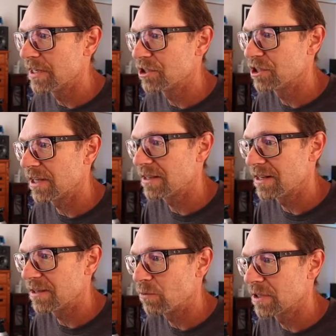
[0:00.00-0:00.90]
and check that
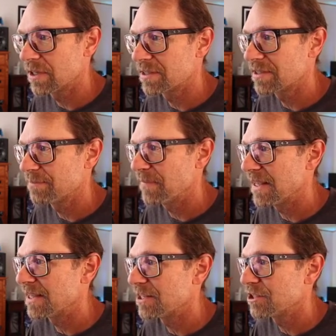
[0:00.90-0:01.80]
it works,
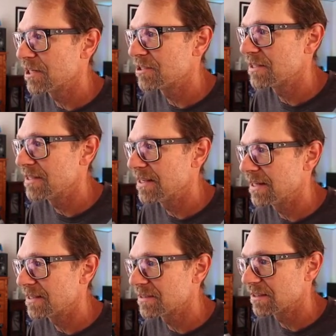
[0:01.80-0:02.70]
and then change the
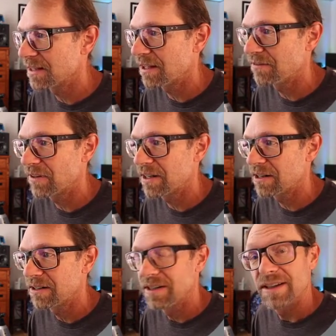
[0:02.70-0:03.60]
DNS in
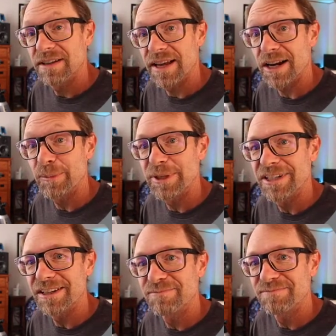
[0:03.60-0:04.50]
Cloudflare, and I'll be
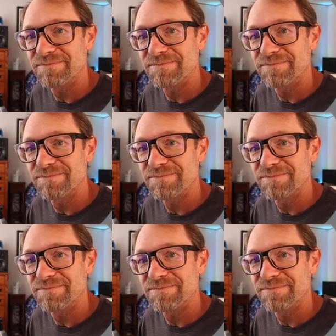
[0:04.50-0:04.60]
done.